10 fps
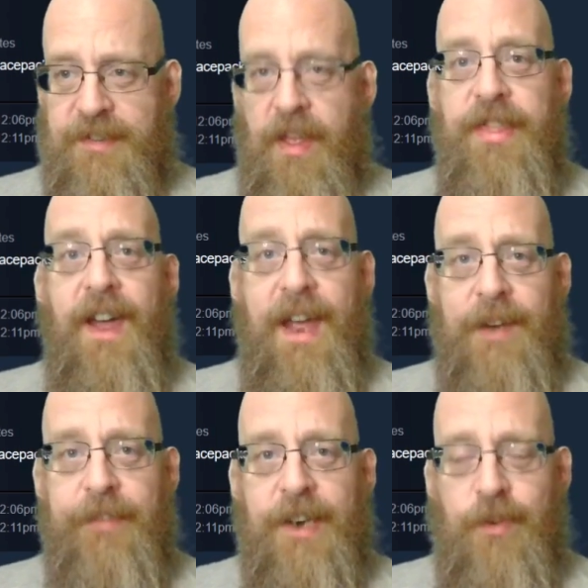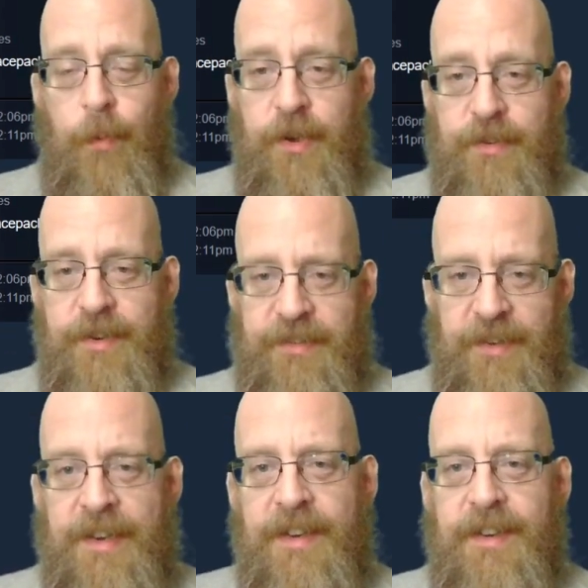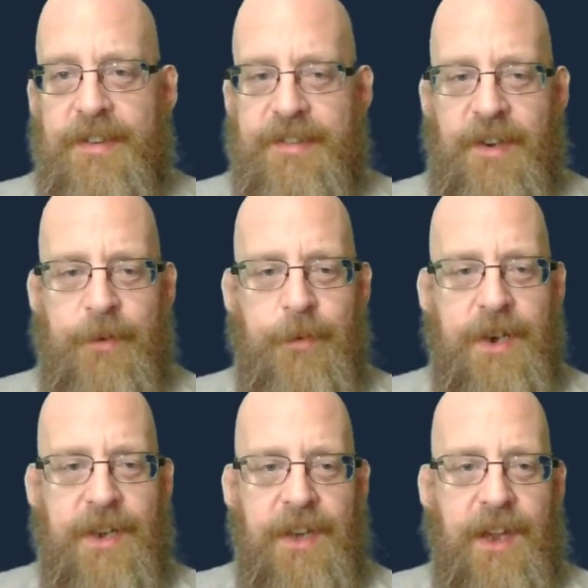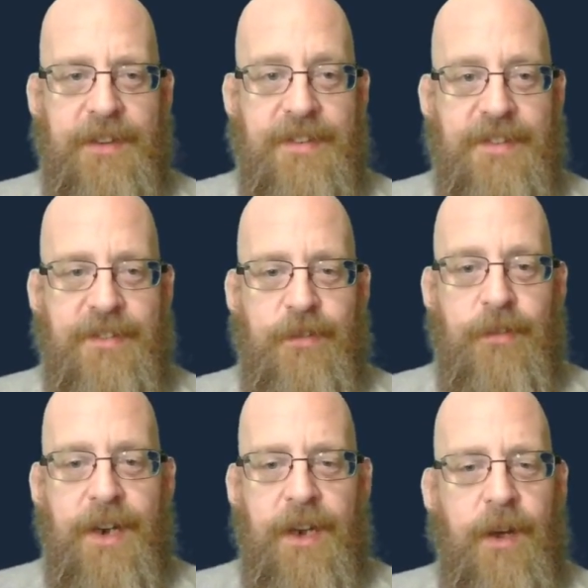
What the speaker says: the Halifax Wanderers. So yeah, this is great.